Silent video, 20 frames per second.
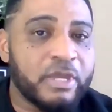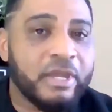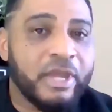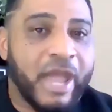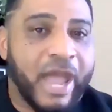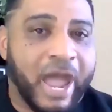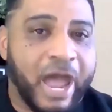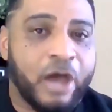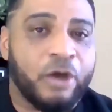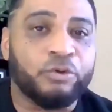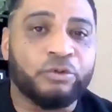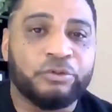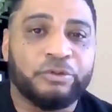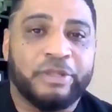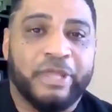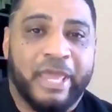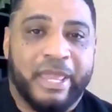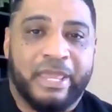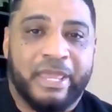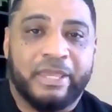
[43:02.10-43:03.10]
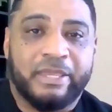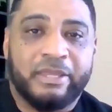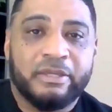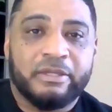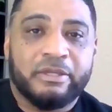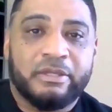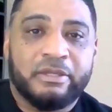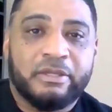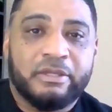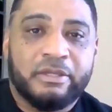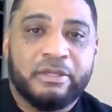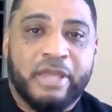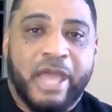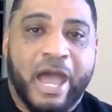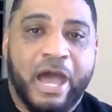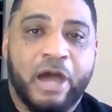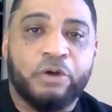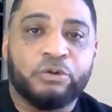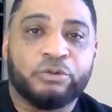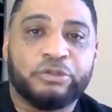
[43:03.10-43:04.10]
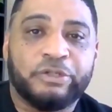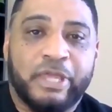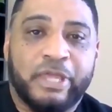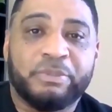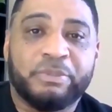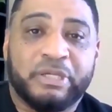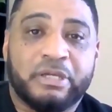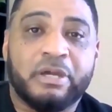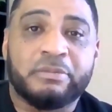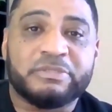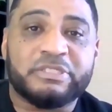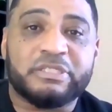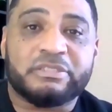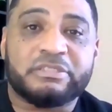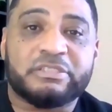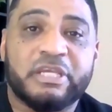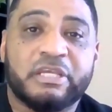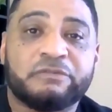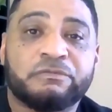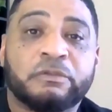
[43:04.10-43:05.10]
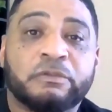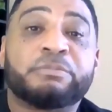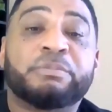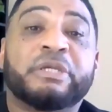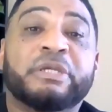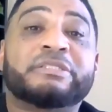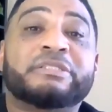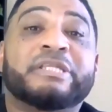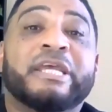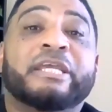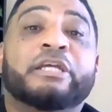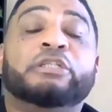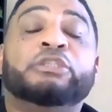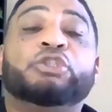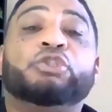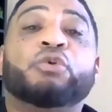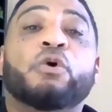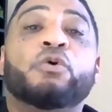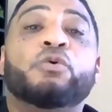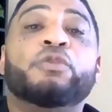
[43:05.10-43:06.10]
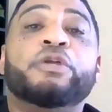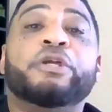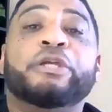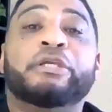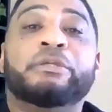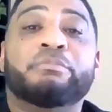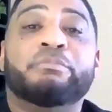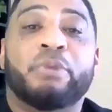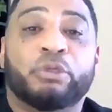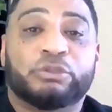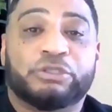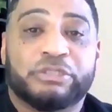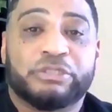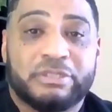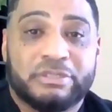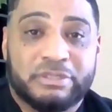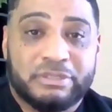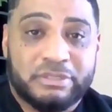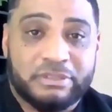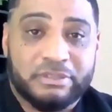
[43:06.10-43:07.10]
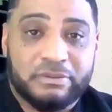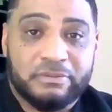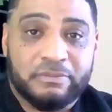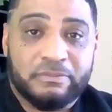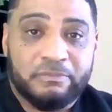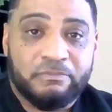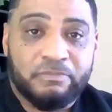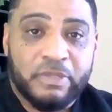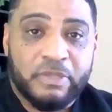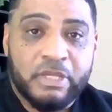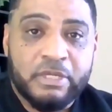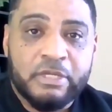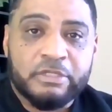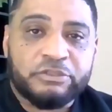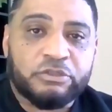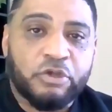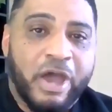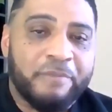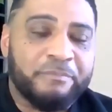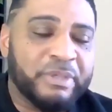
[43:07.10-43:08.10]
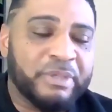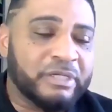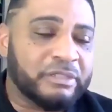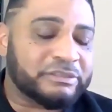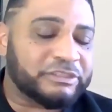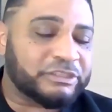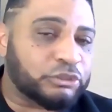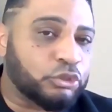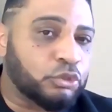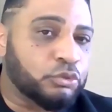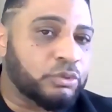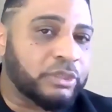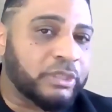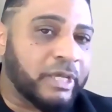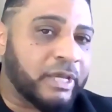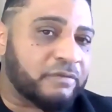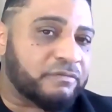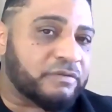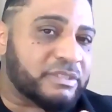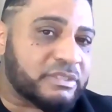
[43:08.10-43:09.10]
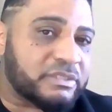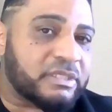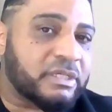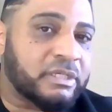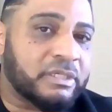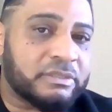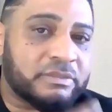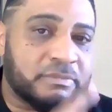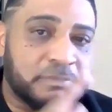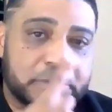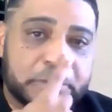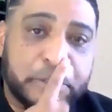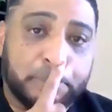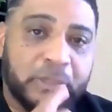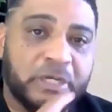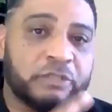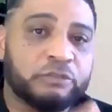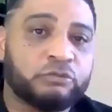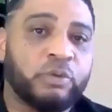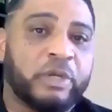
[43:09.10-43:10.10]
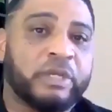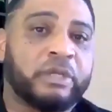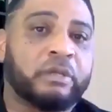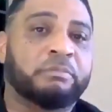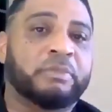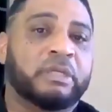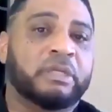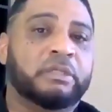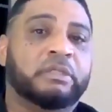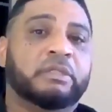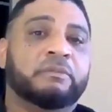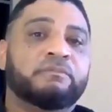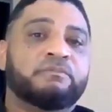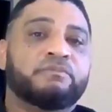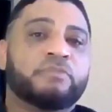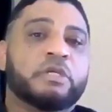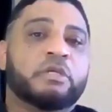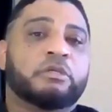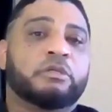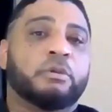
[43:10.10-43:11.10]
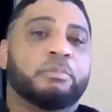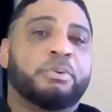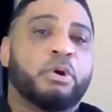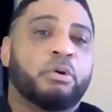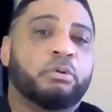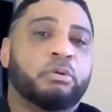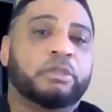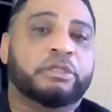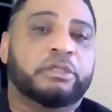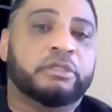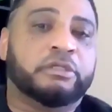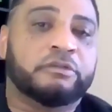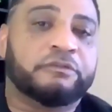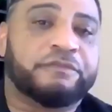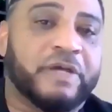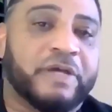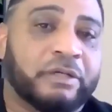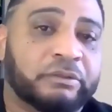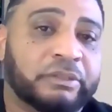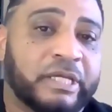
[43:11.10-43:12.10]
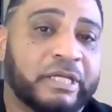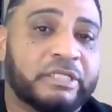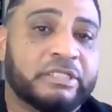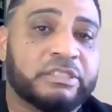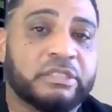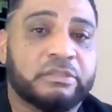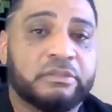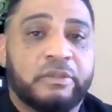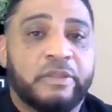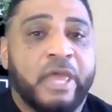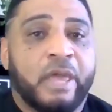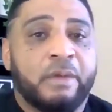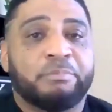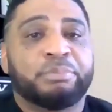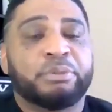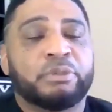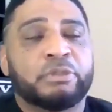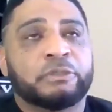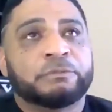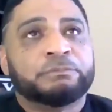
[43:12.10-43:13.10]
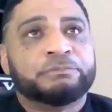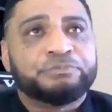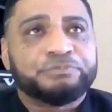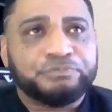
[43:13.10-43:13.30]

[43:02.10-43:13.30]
how do they become successful? Is because they control their emotions. So I've been a student ever since Mr. Bugs recommended Napoleon Hill Foundation, that book,